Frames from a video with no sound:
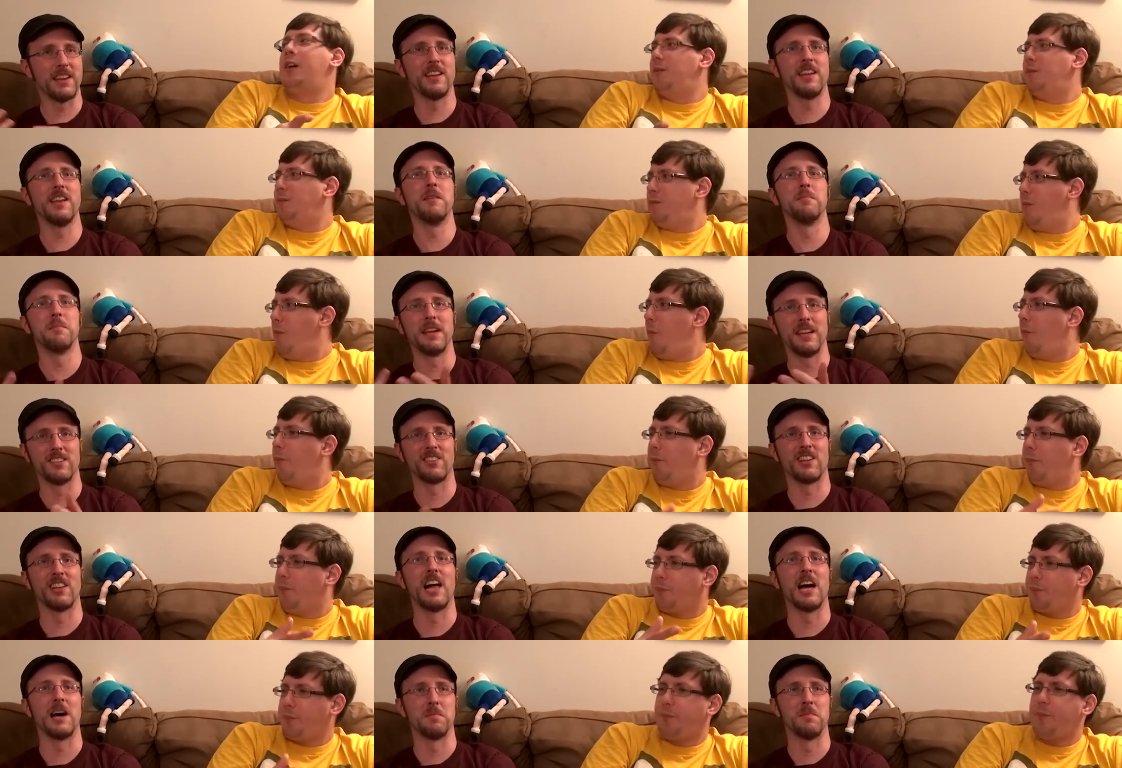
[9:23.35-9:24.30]
Speaker 1: it, it means a
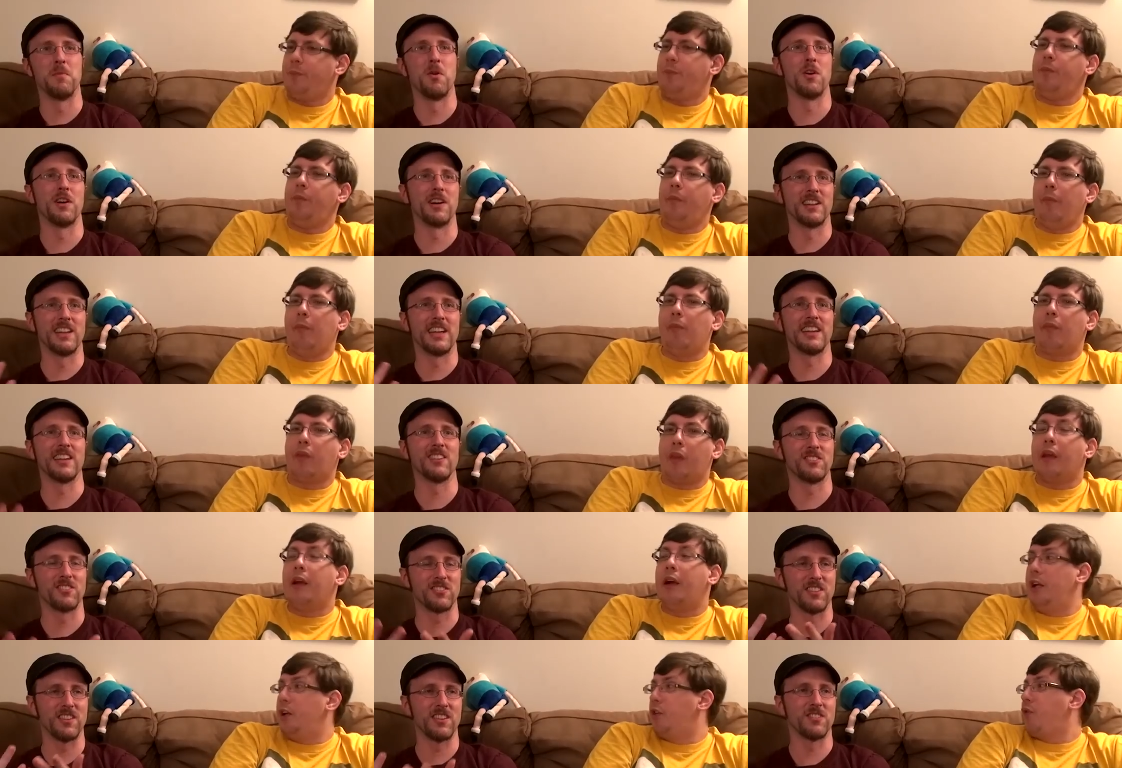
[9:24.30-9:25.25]
lot more. Like
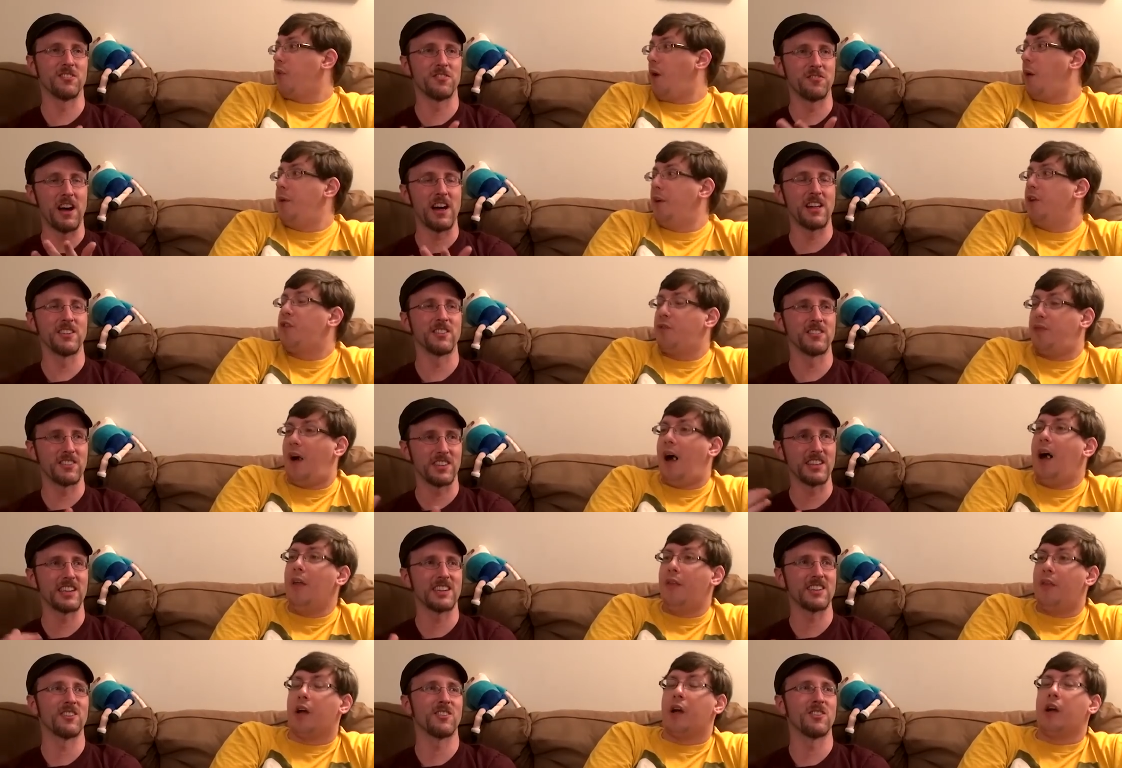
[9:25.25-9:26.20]
it's
Speaker 2: it's his from his
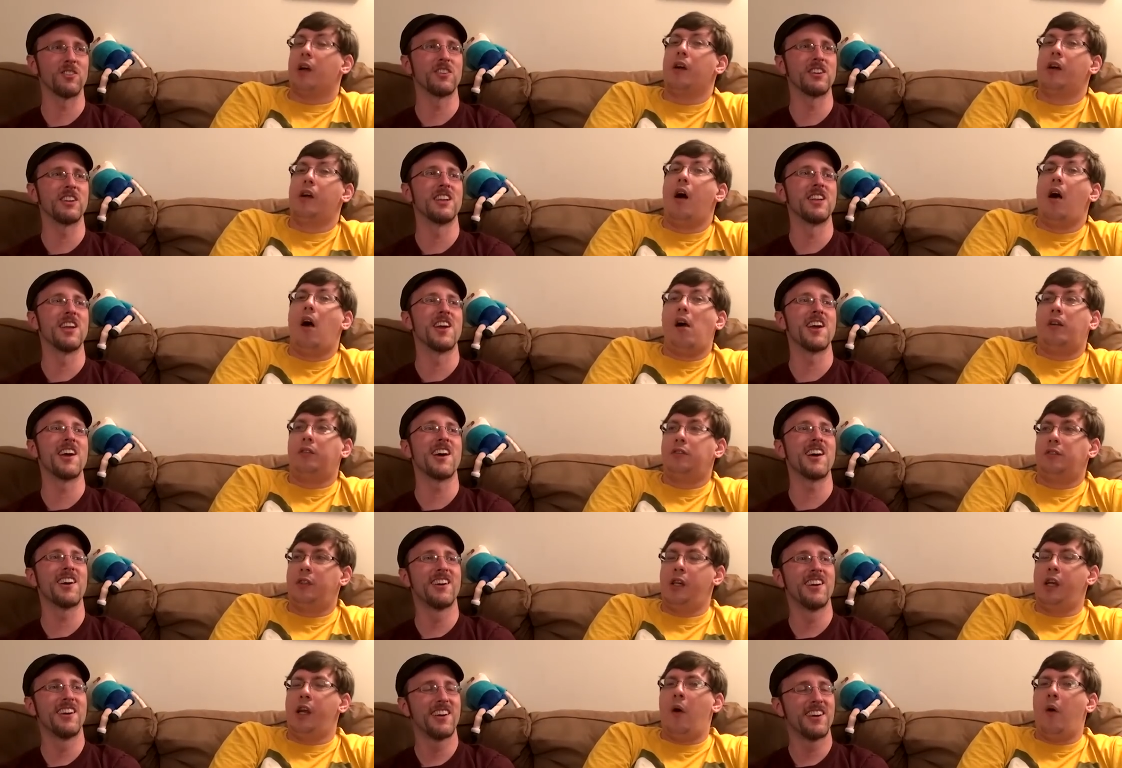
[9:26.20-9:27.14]
father, it,
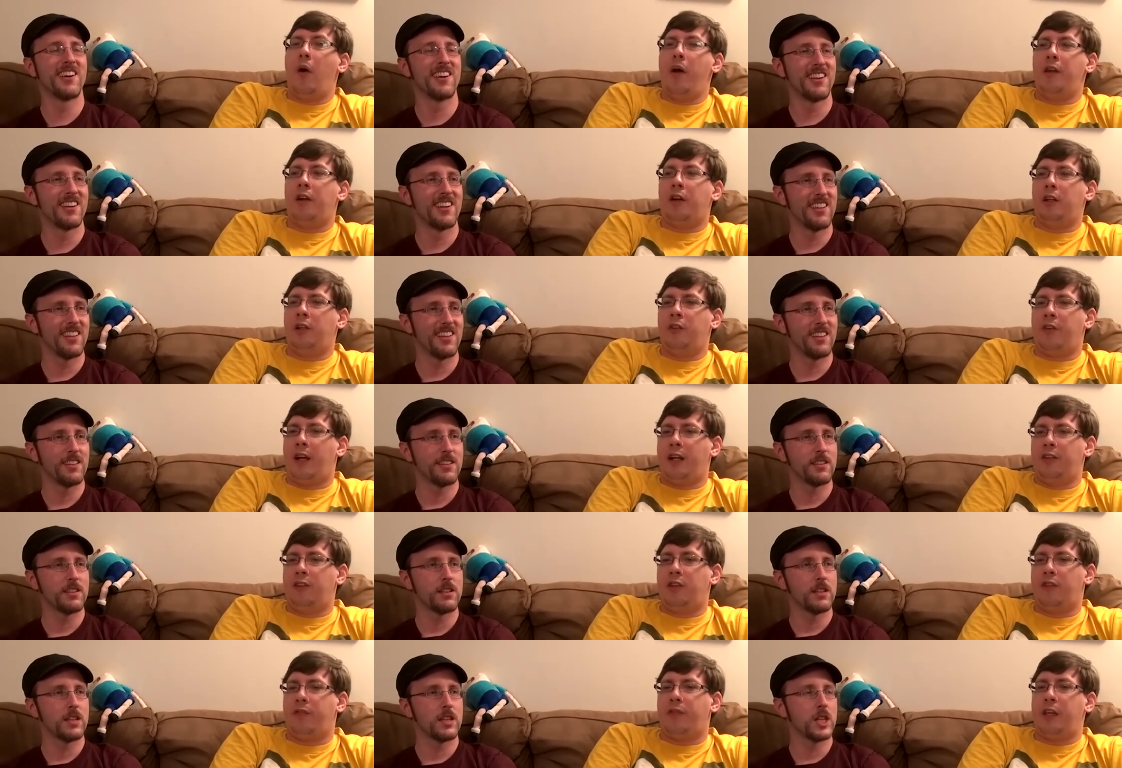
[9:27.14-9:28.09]
yeah. You know, and all of that
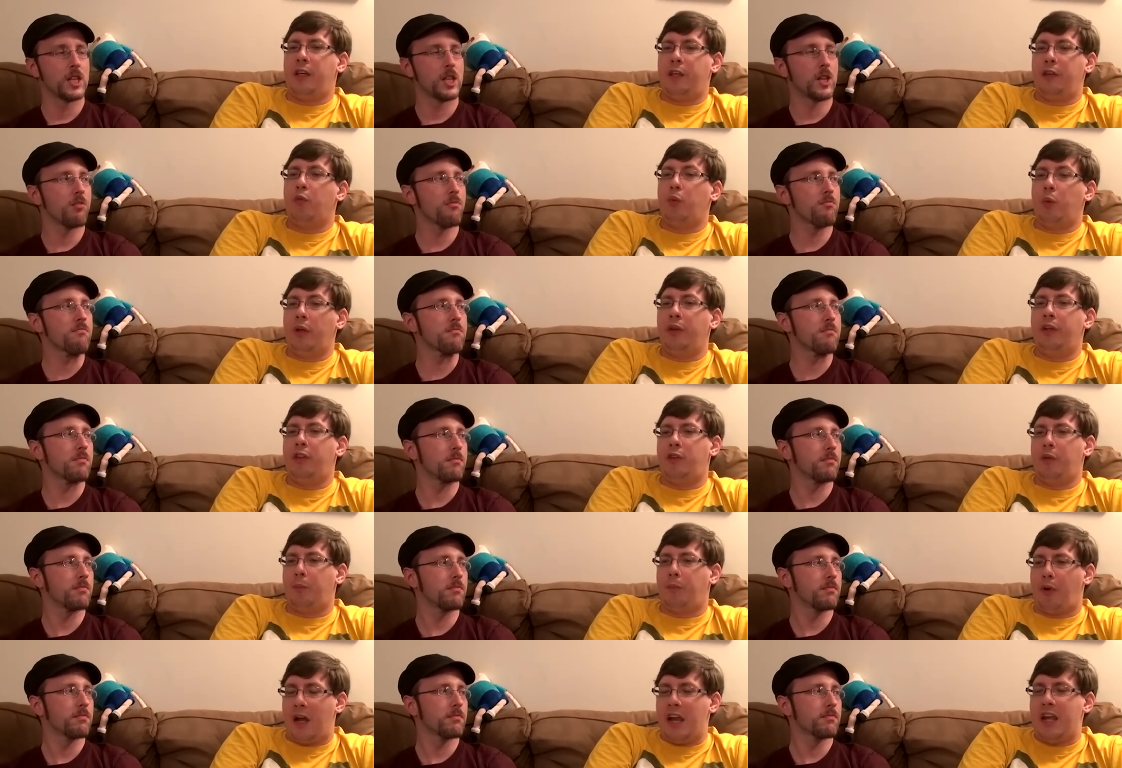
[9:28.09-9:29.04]
stuff. He's willing to
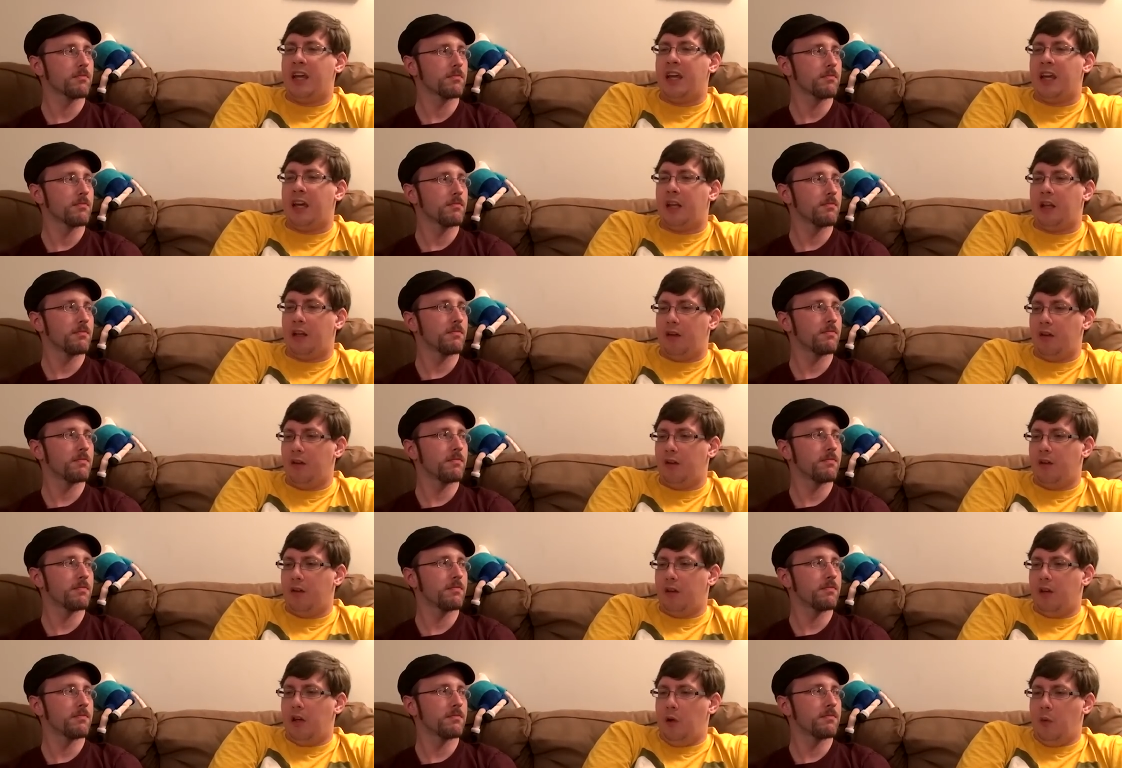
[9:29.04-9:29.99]
break it
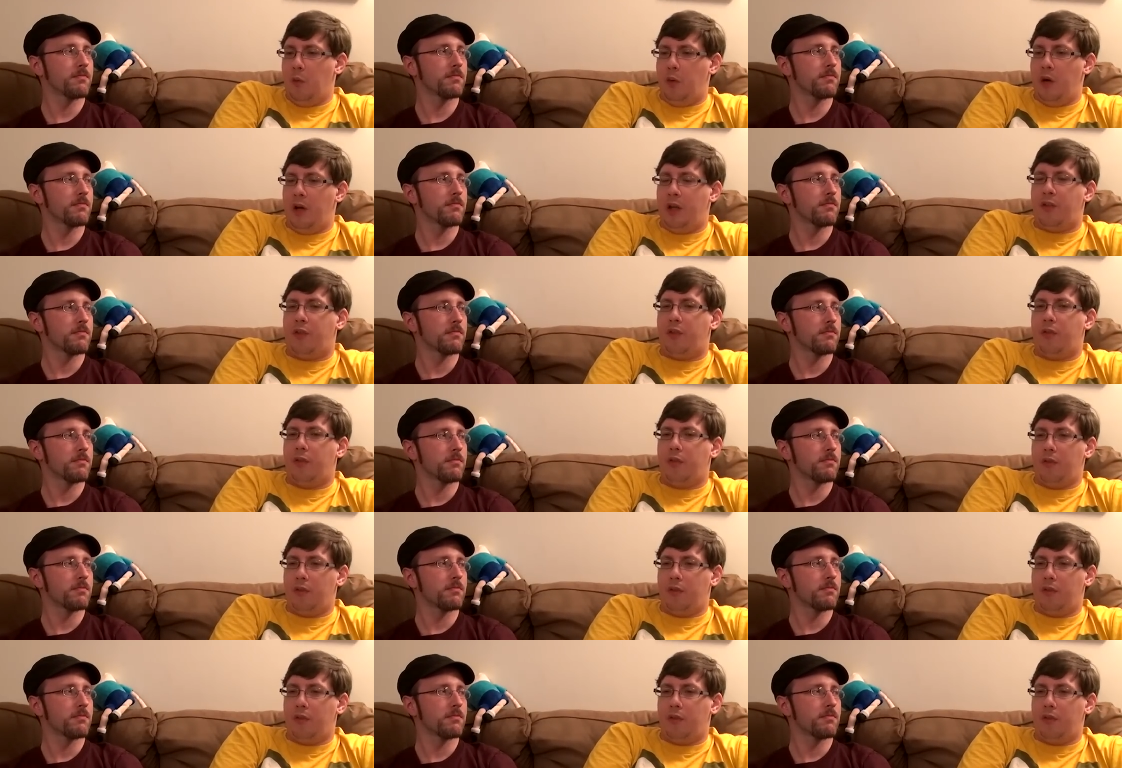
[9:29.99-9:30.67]
with,